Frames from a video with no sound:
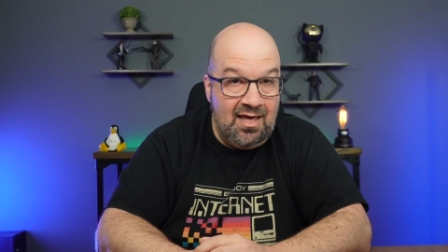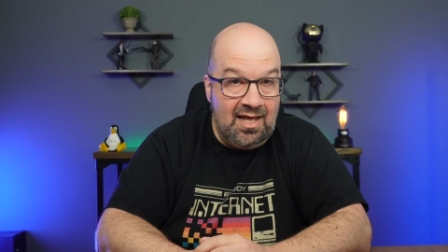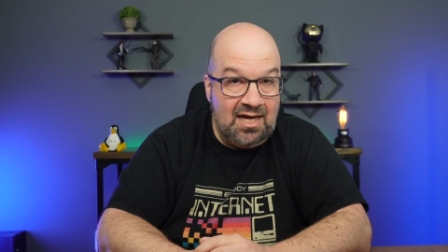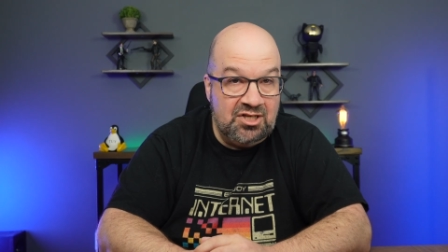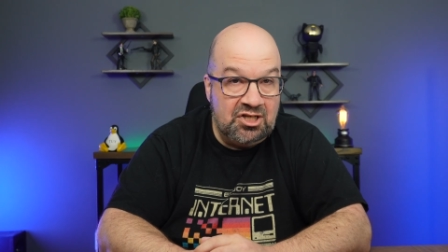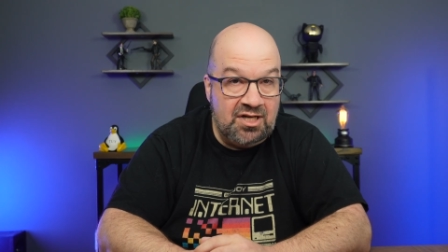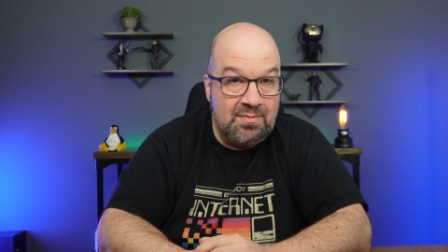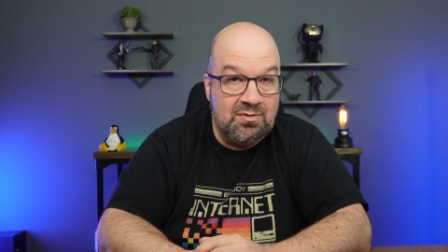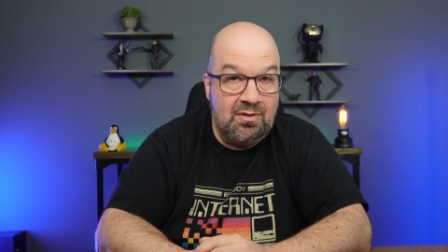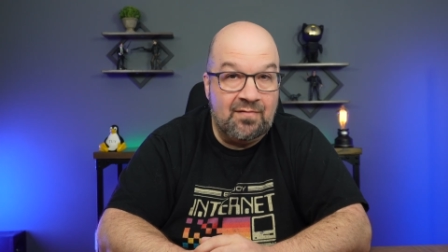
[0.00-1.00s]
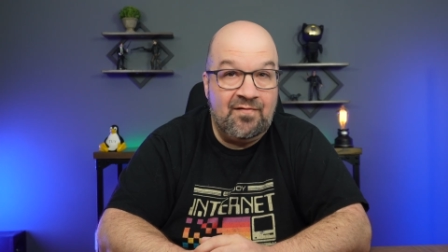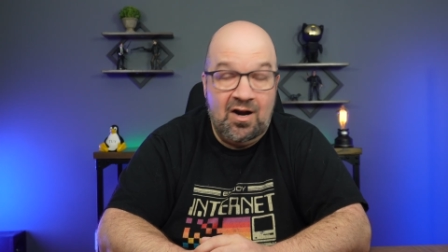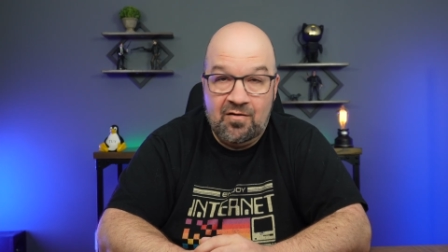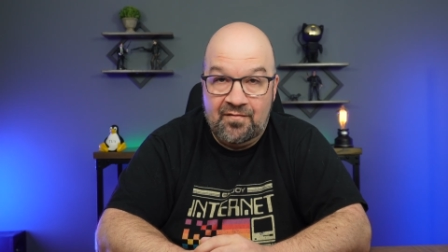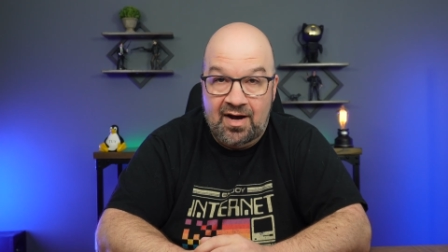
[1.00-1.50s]
It actually ships with
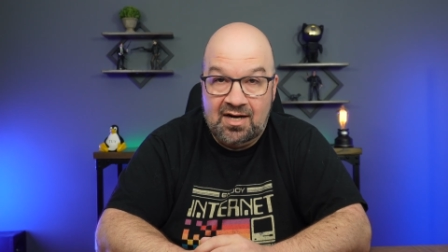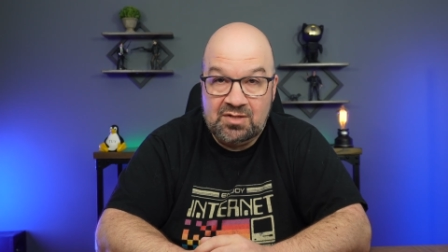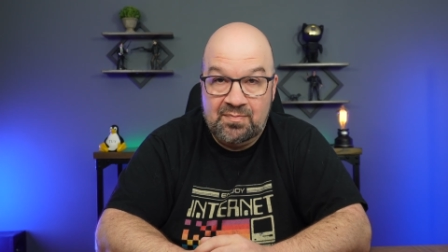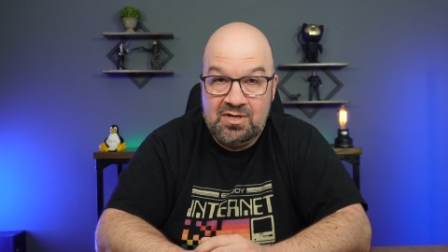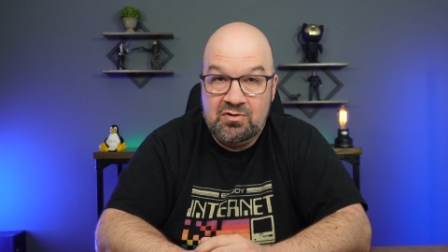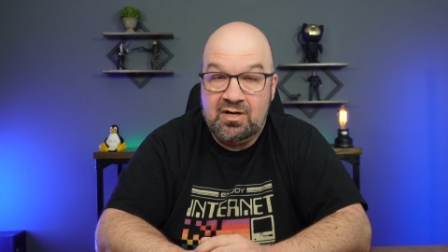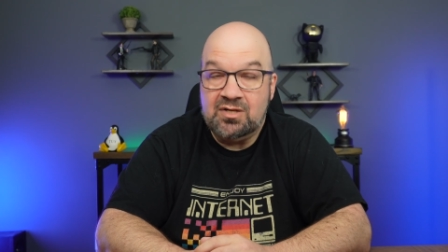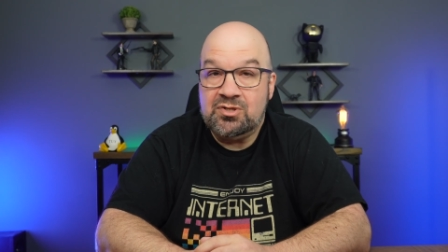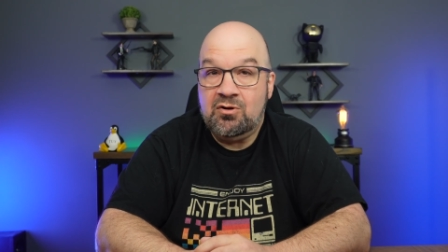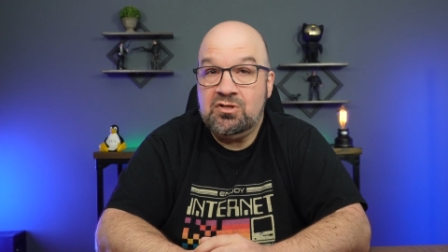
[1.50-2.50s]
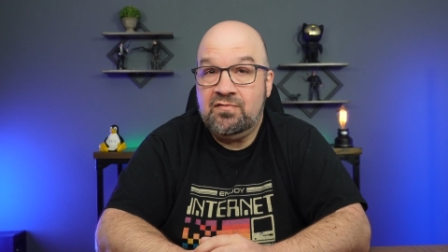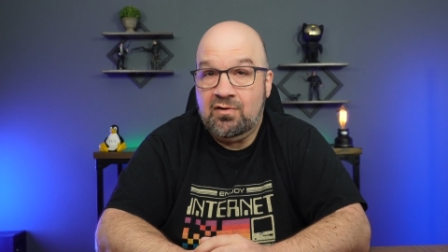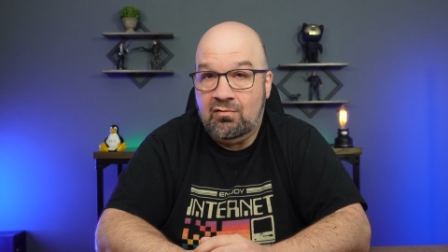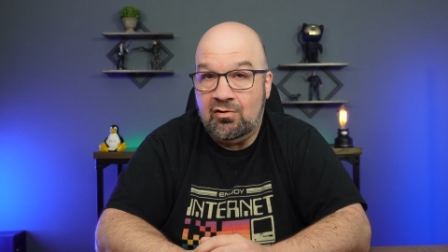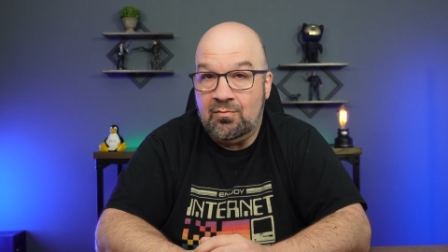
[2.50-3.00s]
Firefox, but you can search
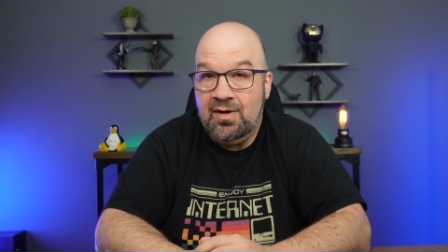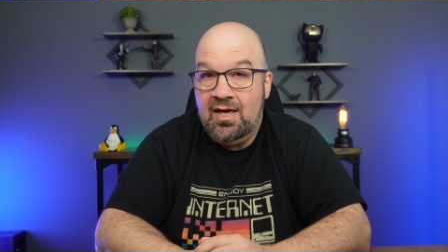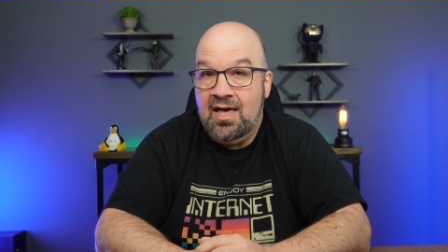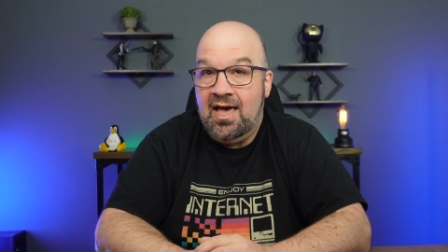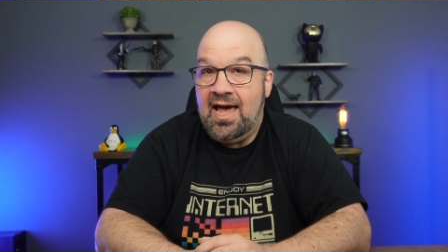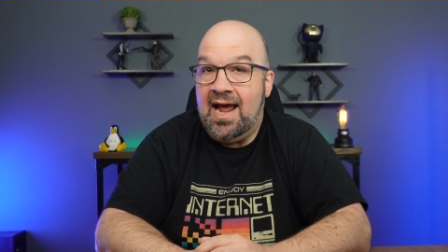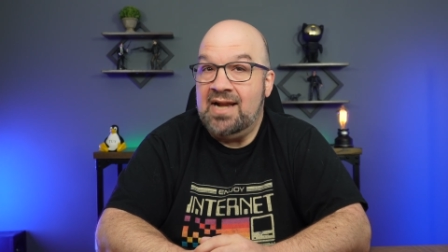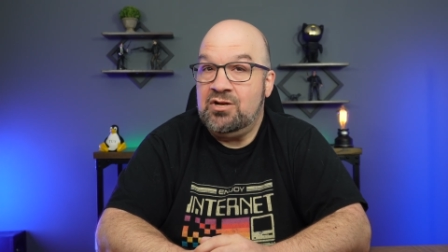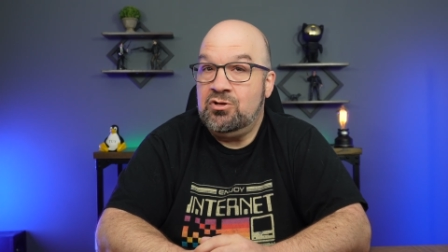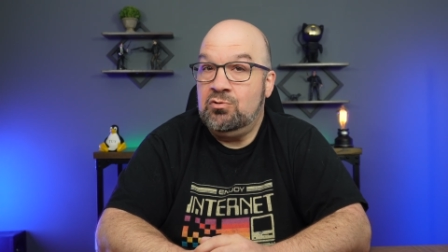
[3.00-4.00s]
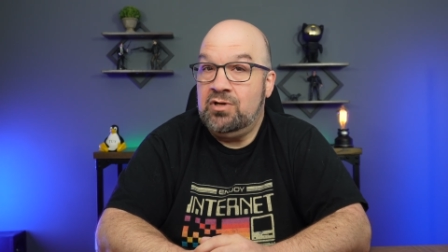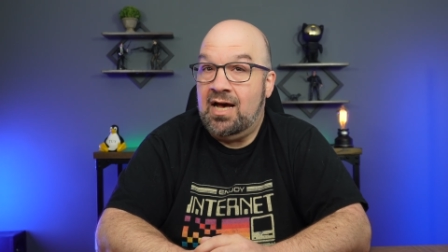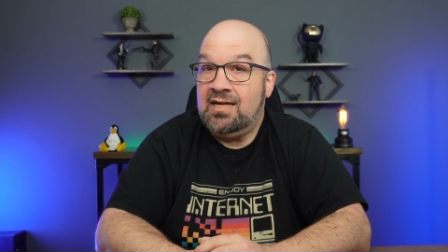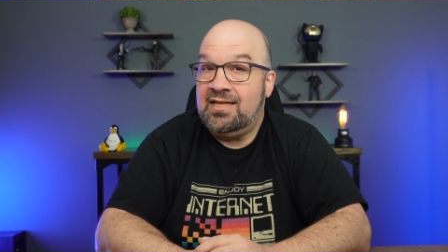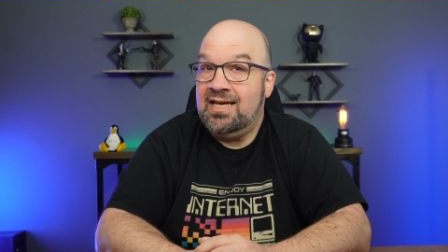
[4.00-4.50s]
for Chrome, and you do
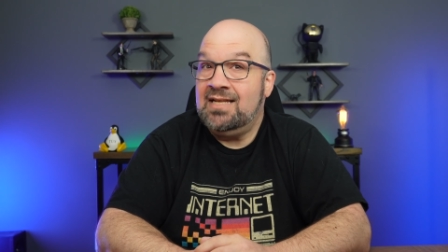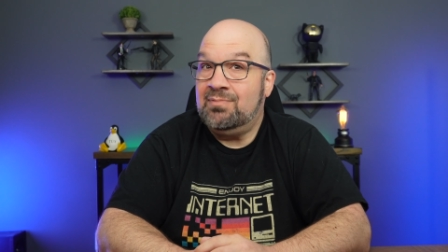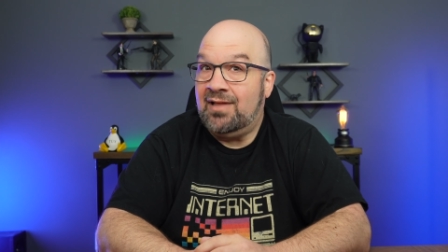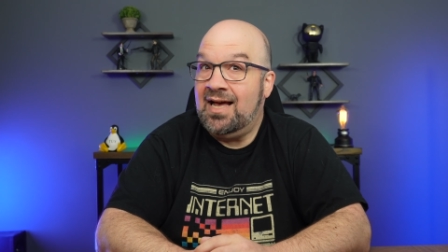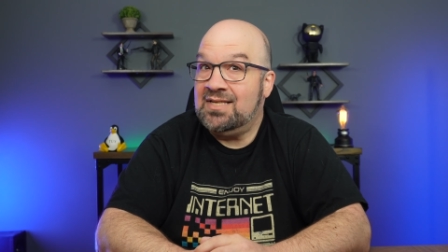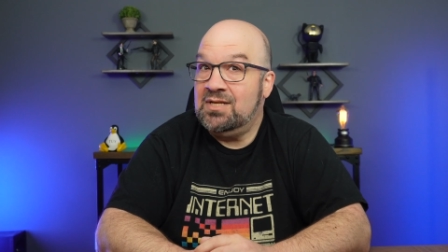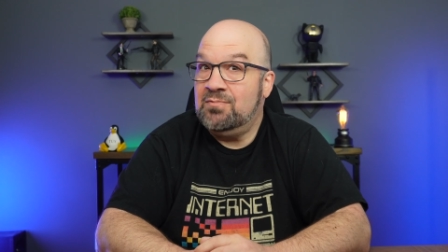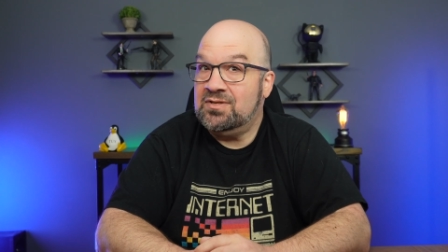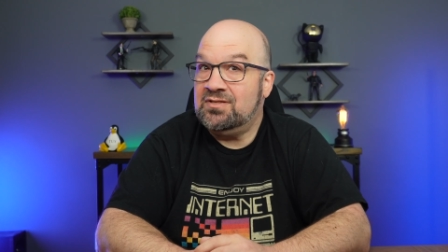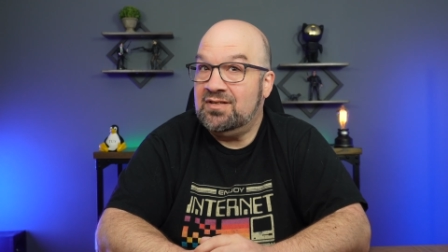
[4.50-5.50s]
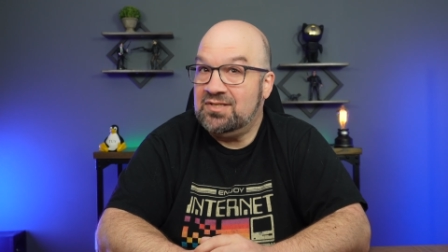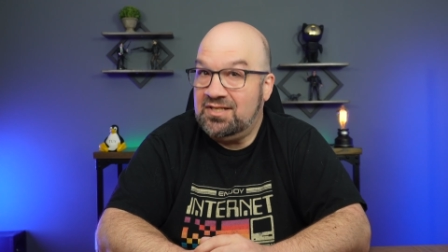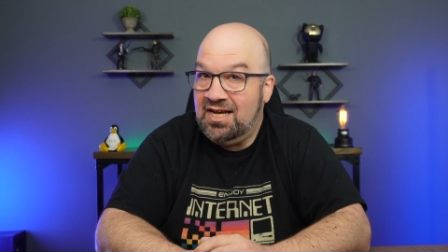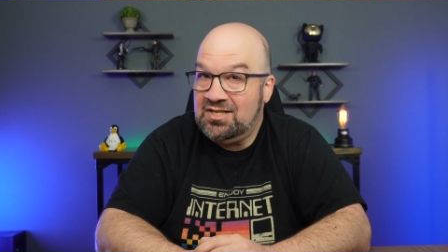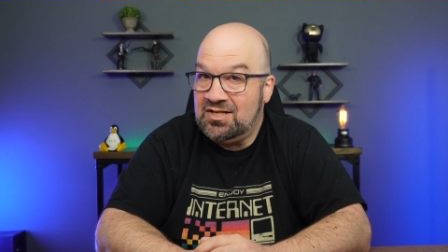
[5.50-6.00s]
not get blasted with
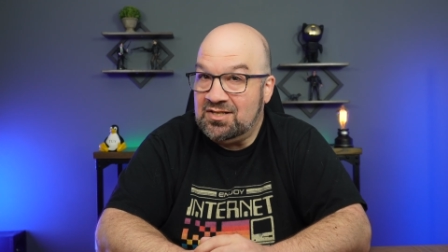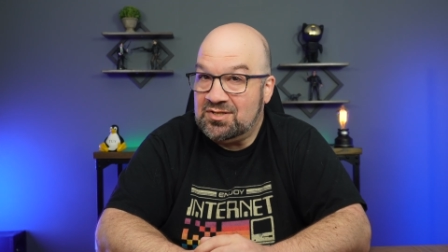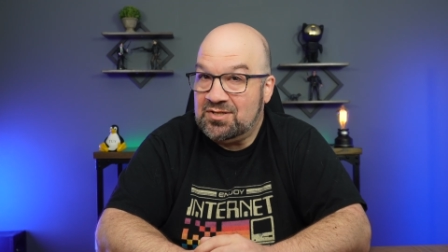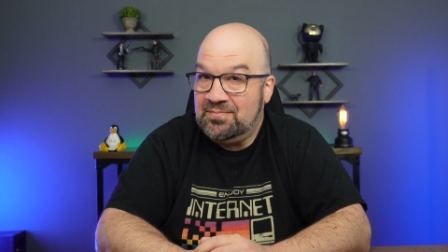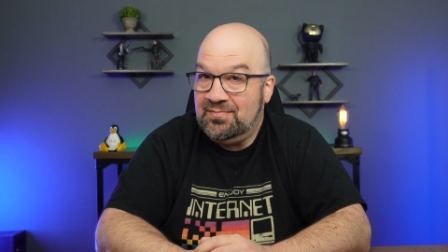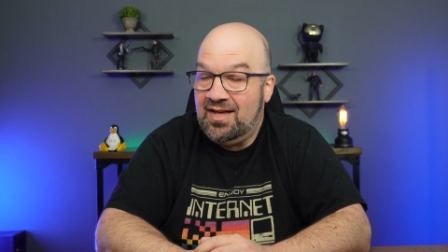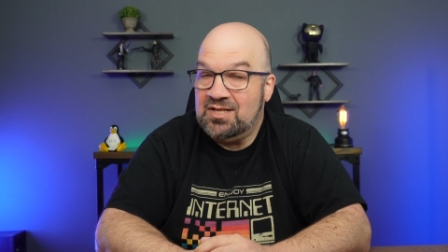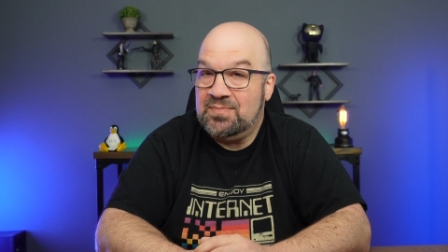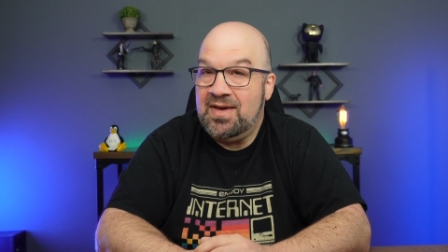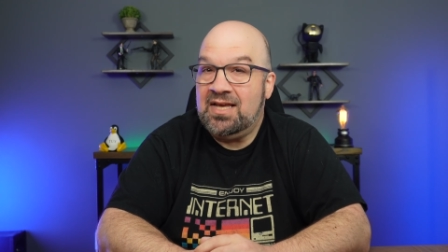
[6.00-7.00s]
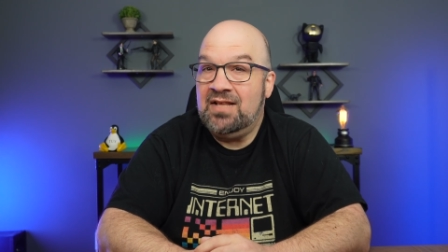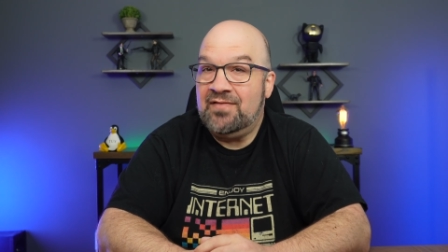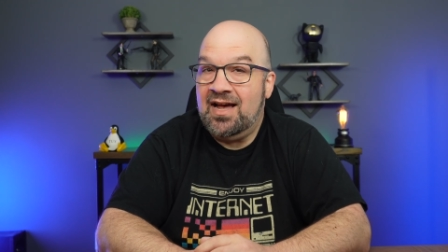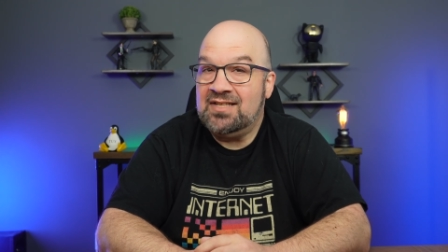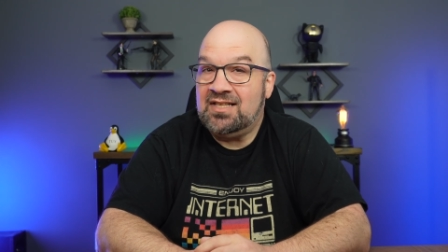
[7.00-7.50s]
solicitations. And speaking
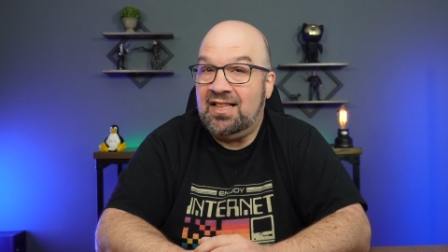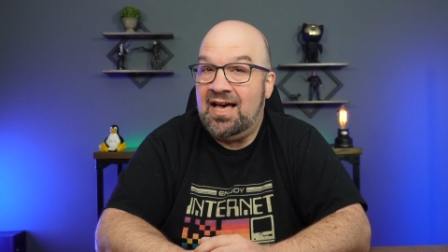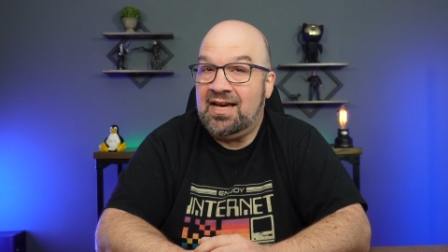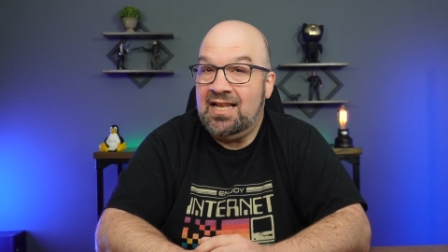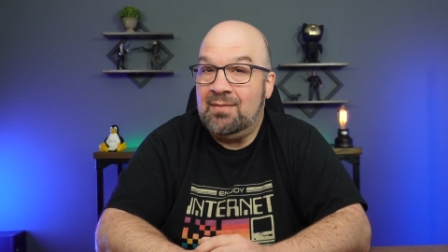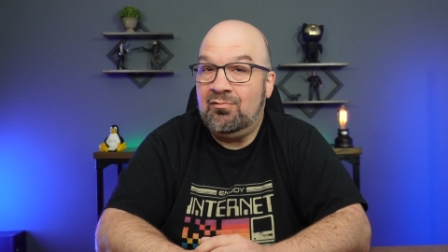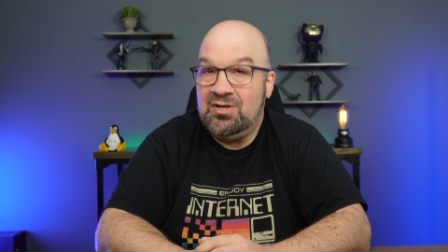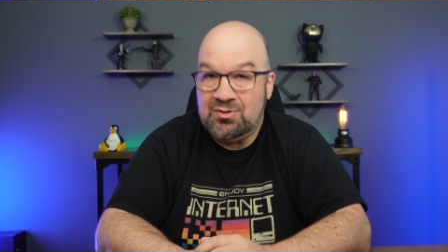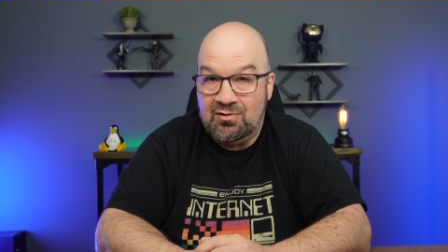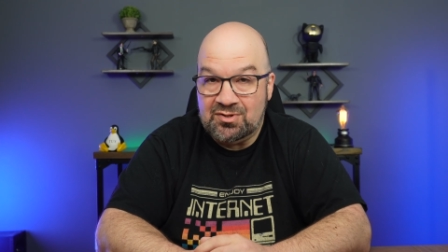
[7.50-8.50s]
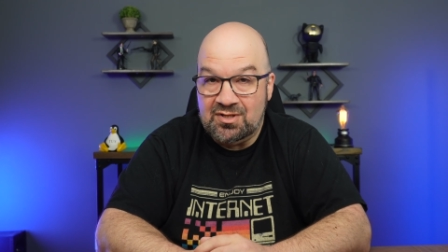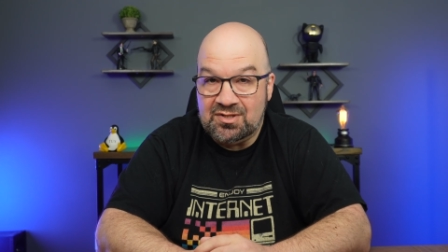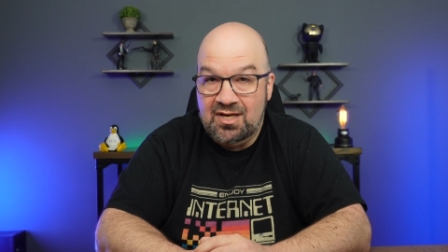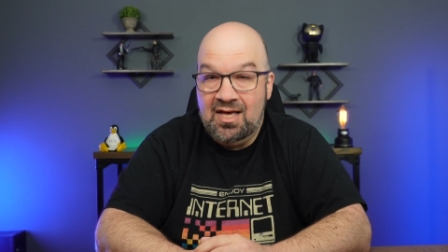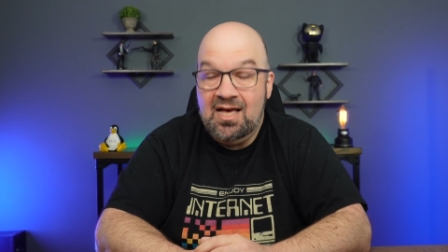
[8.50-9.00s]
of ads clogging up resources,